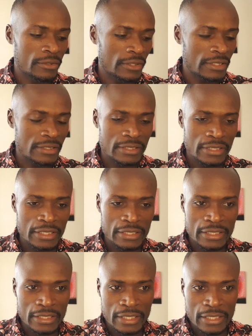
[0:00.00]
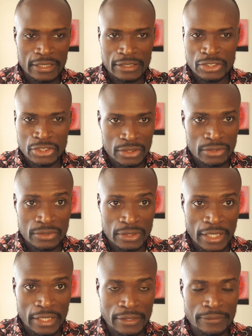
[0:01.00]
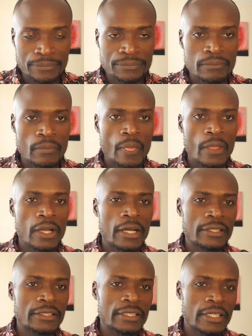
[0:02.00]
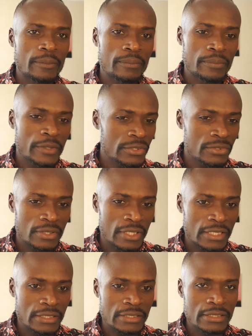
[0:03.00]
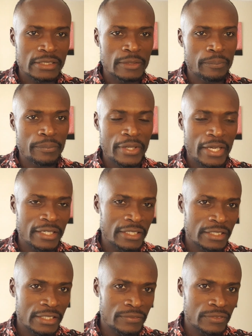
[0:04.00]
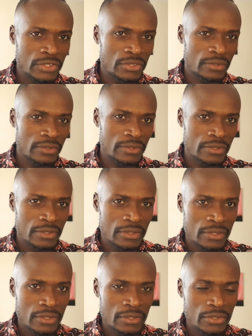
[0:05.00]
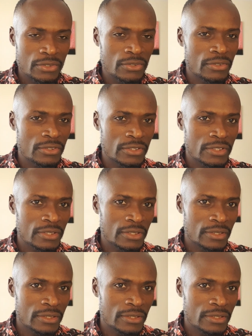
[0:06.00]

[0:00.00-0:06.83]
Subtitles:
let's say they are children, they are prisoners, impaired individuals, you don't